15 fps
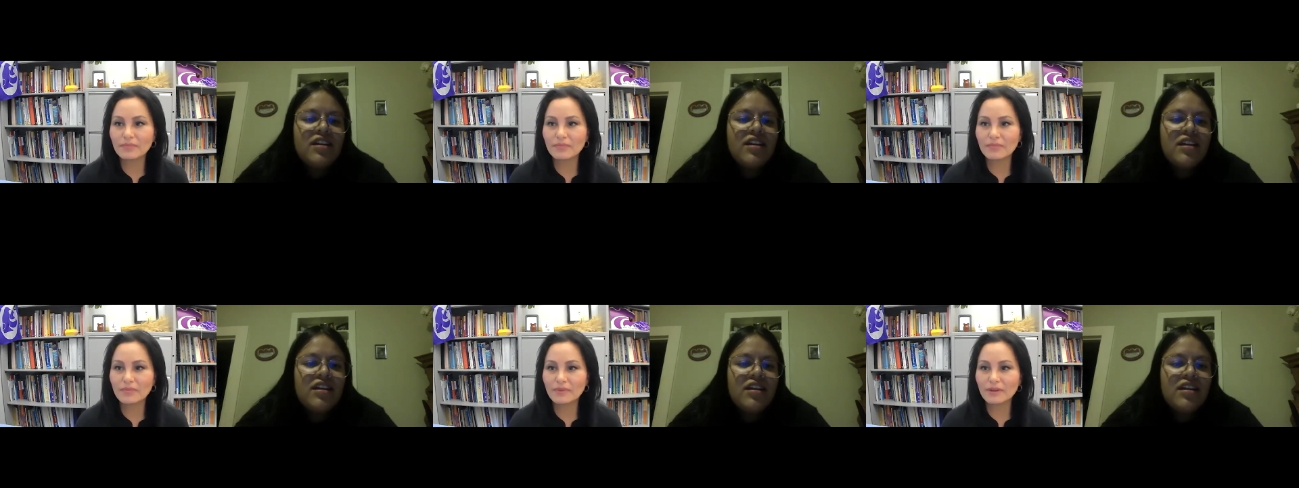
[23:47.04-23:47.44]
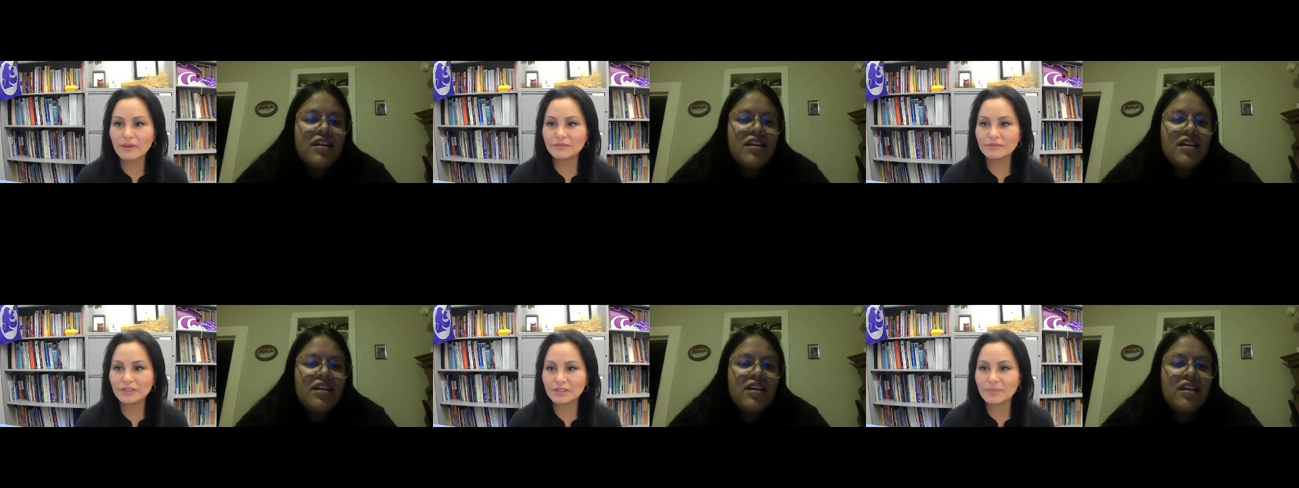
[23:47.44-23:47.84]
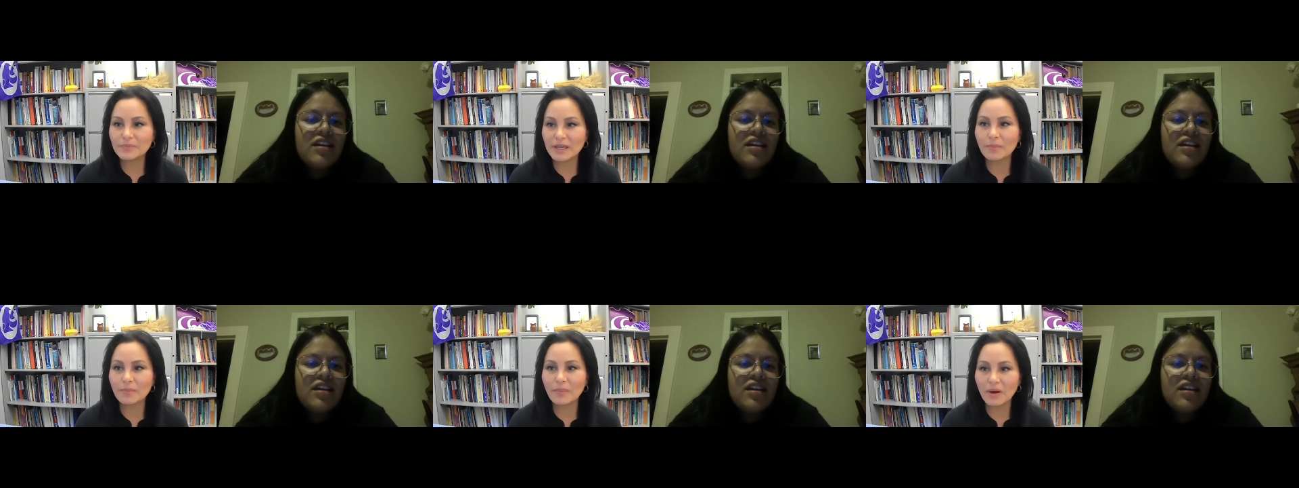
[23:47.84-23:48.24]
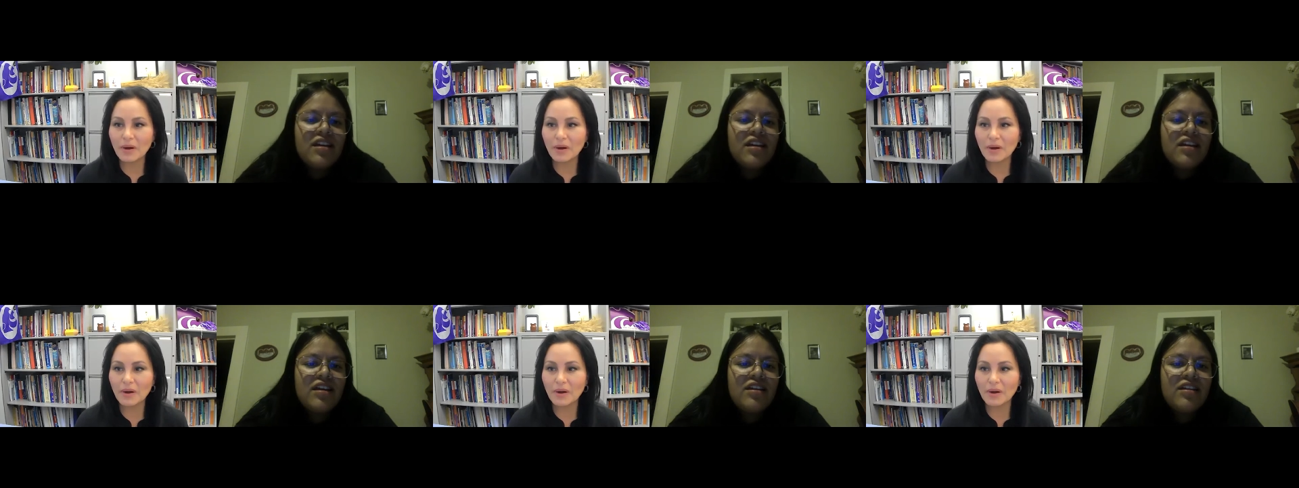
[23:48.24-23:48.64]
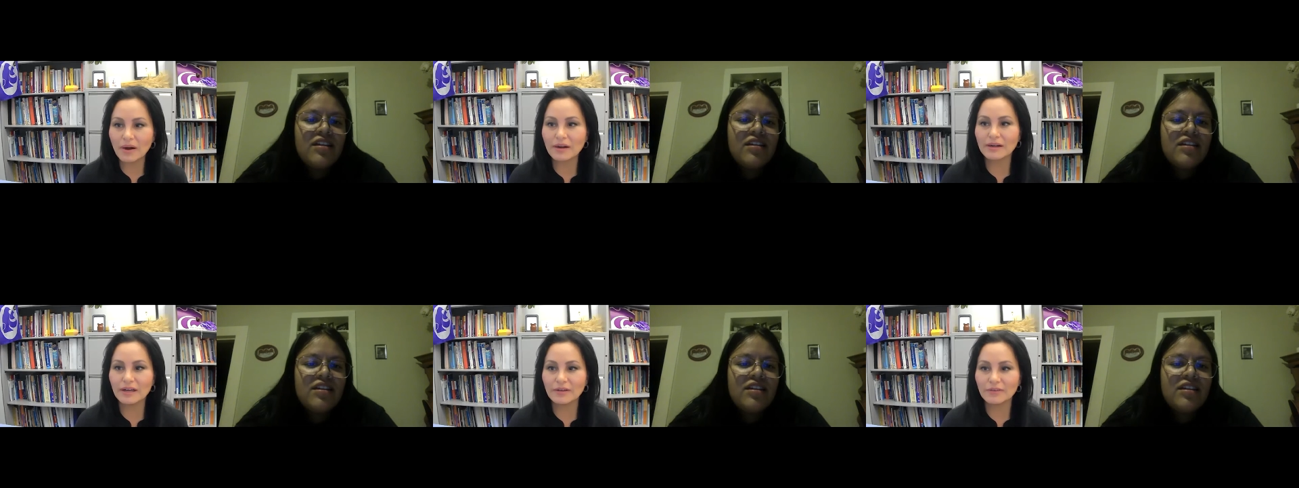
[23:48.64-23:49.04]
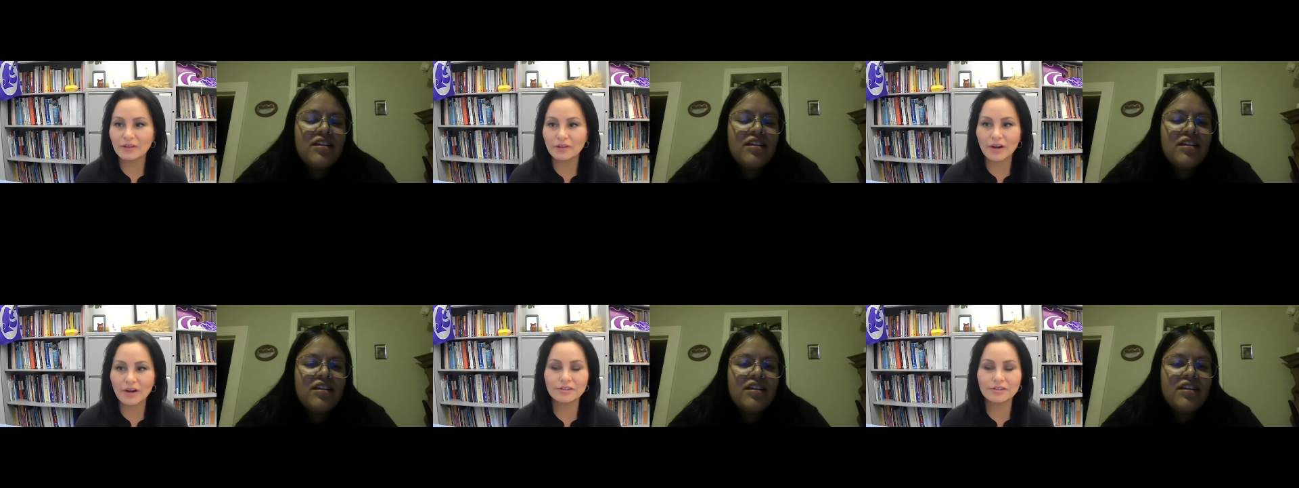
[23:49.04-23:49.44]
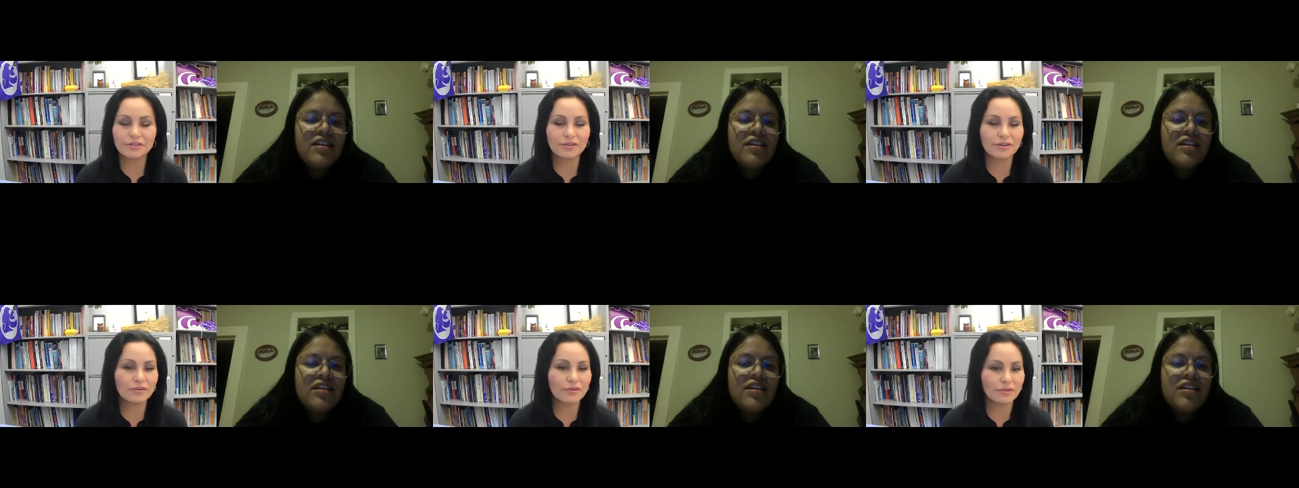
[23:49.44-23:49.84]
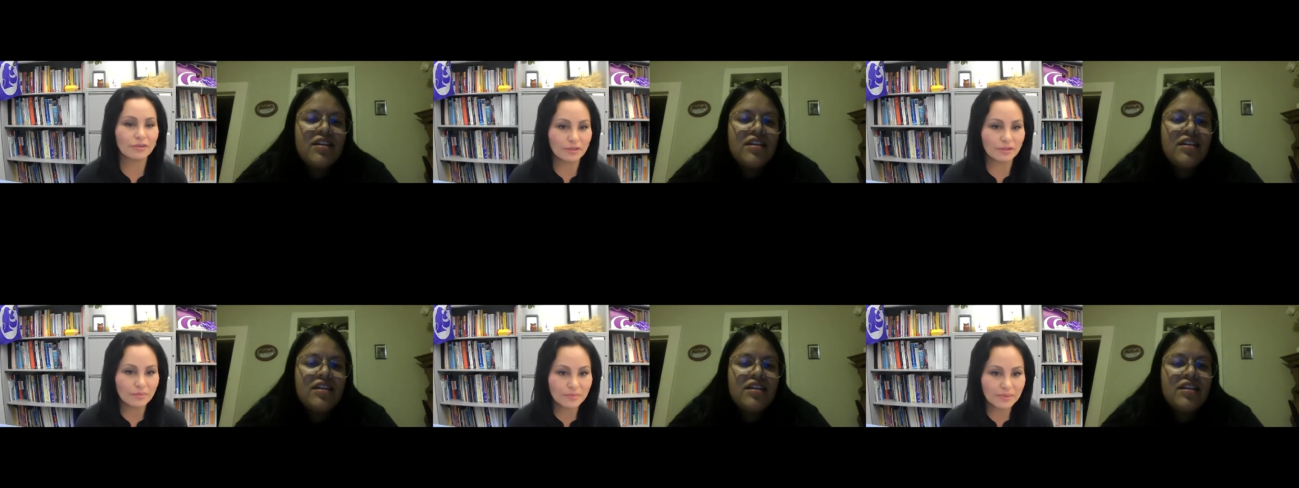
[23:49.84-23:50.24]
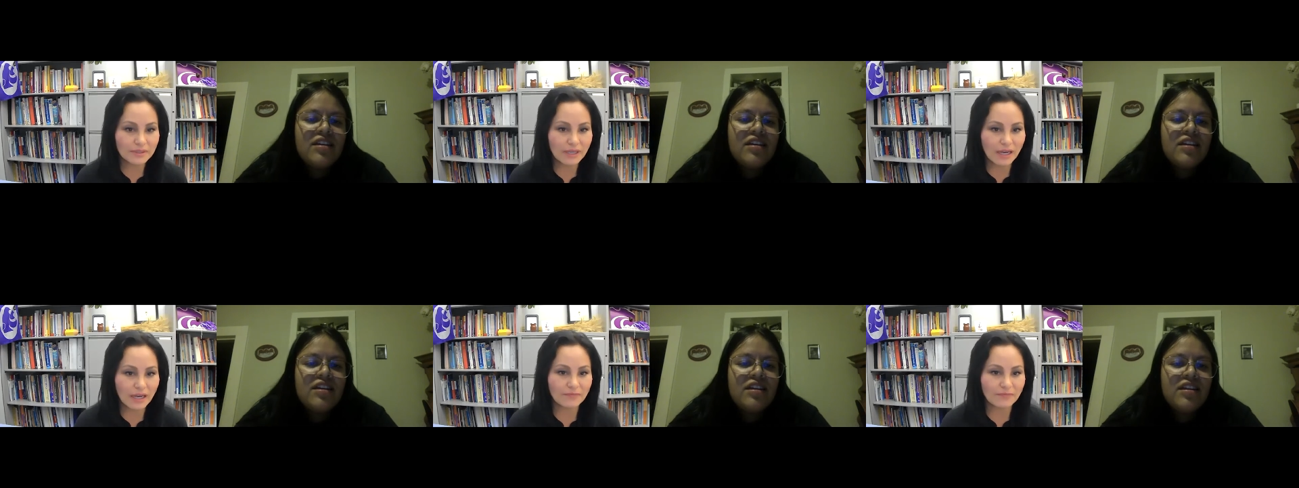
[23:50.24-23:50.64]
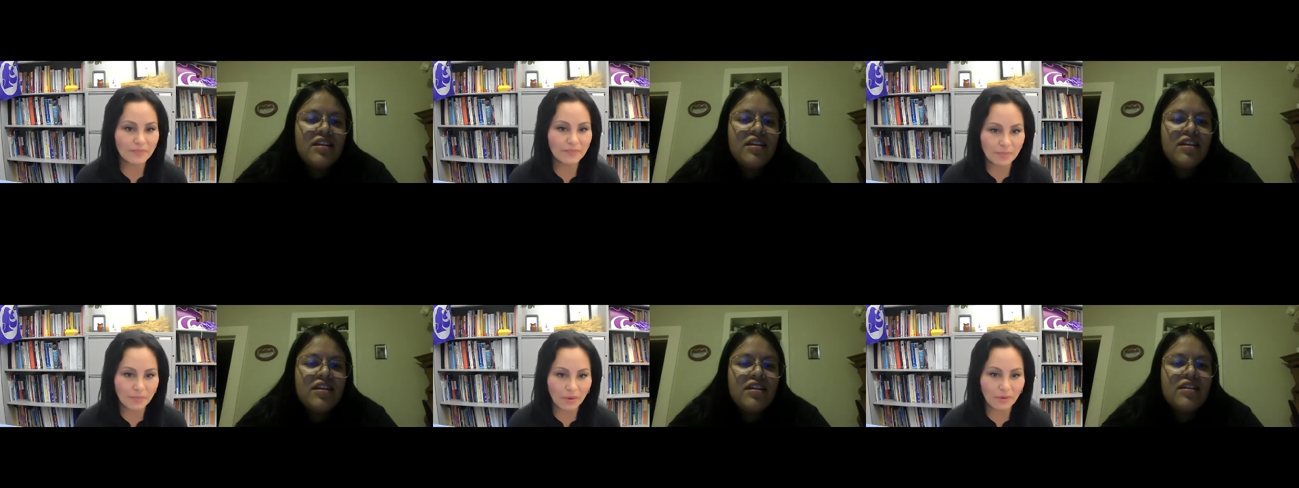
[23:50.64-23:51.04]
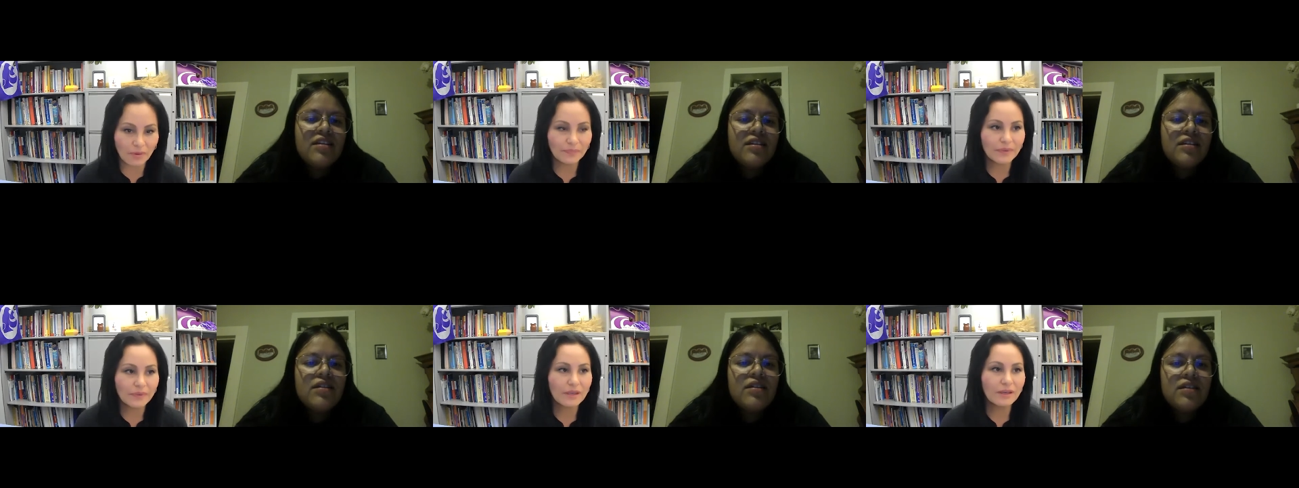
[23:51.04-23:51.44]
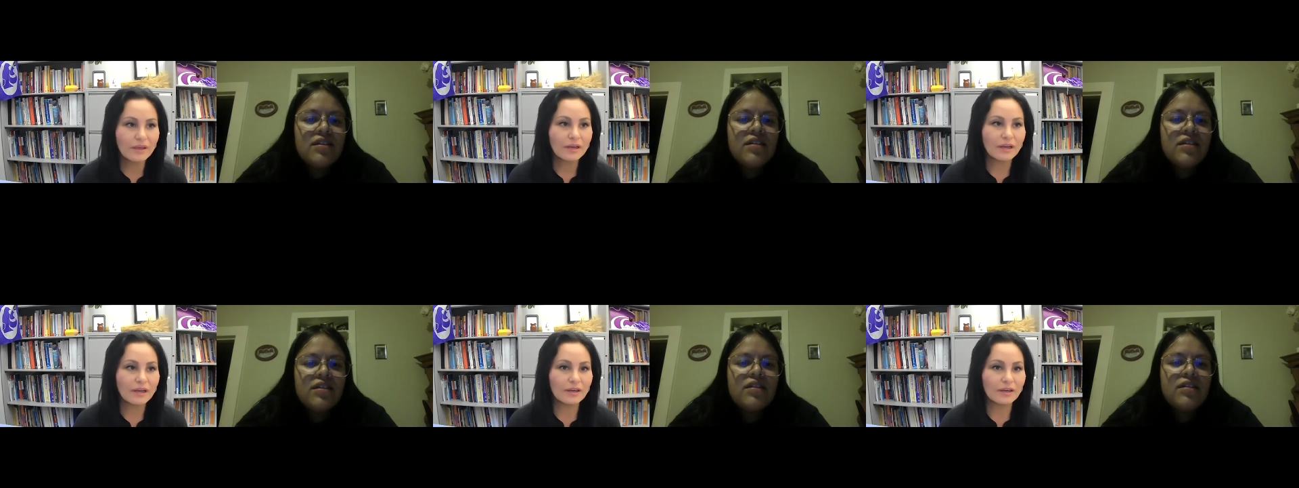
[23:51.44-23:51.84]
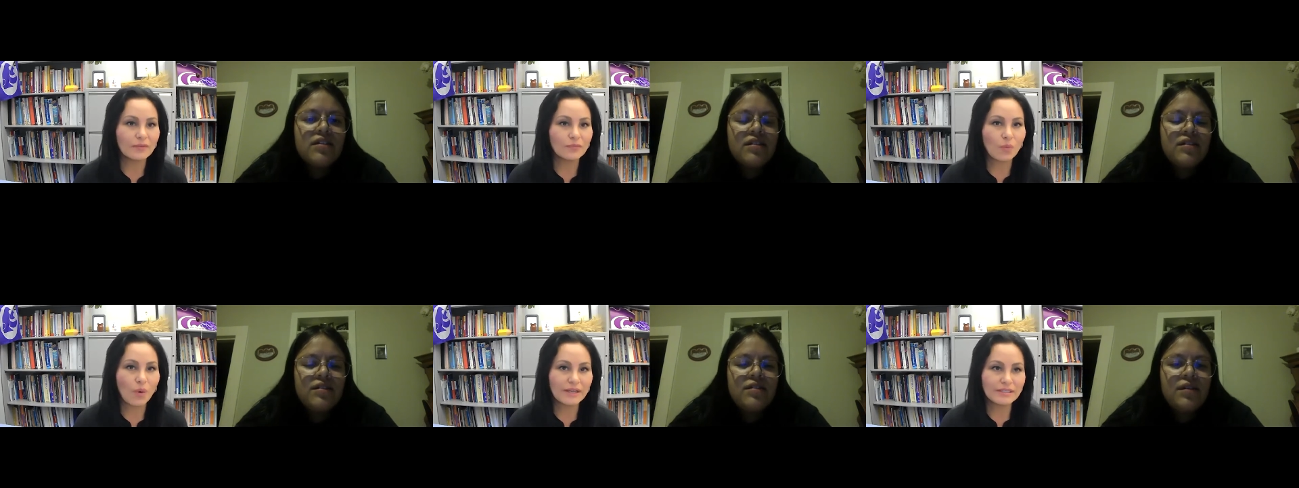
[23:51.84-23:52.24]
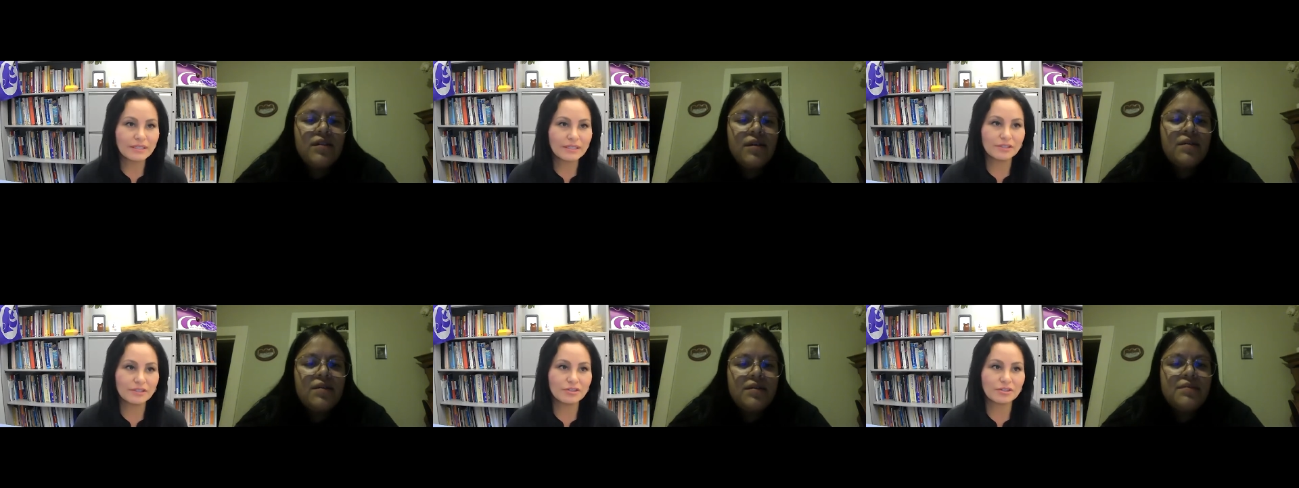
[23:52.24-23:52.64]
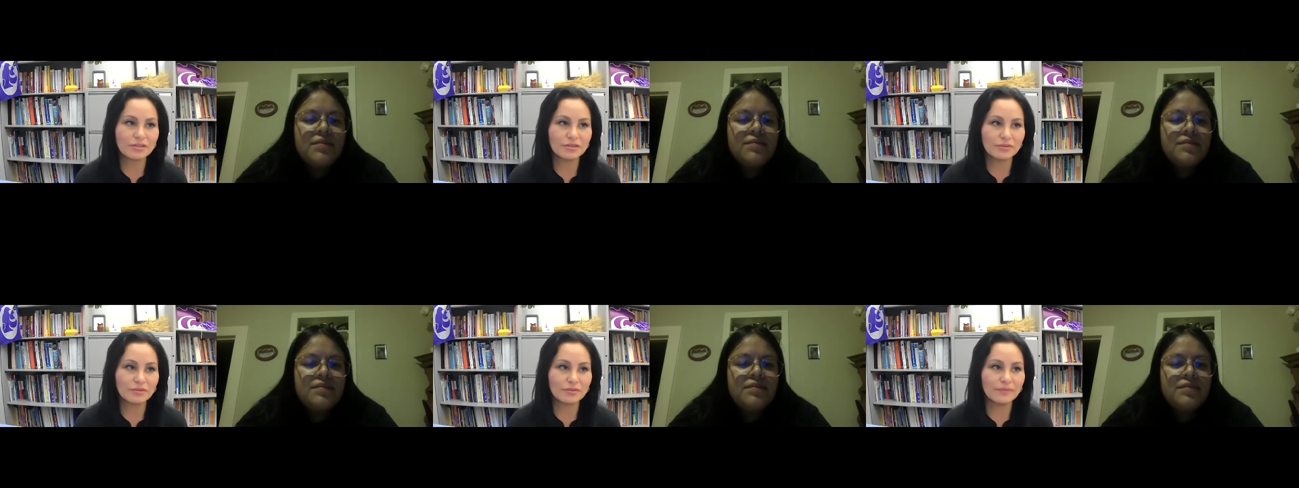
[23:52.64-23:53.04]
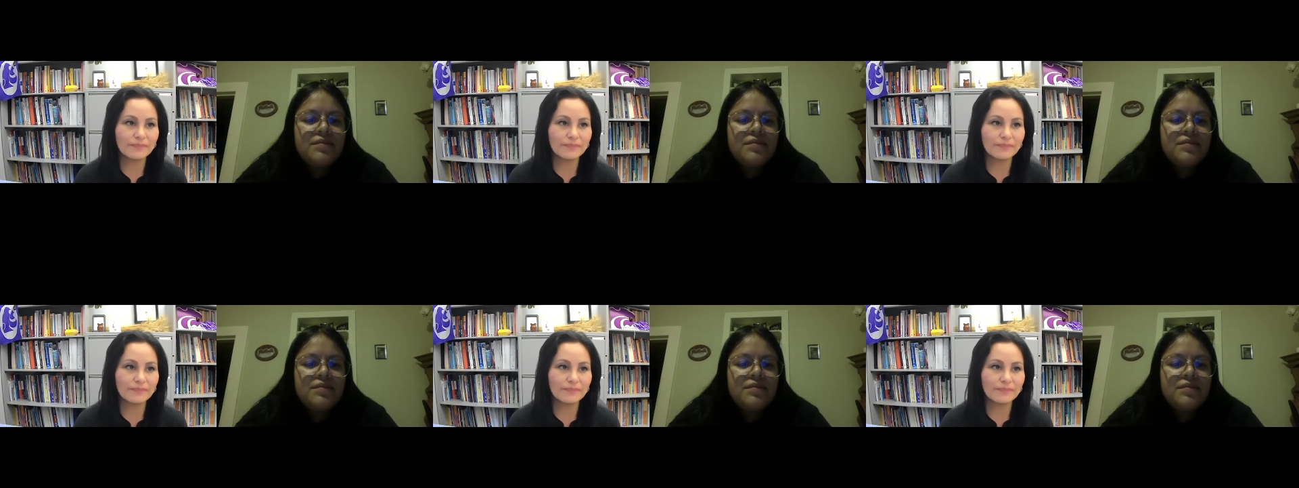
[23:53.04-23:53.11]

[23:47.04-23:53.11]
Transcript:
Speaker 1: of just being a part of a larger group of people, of wanting to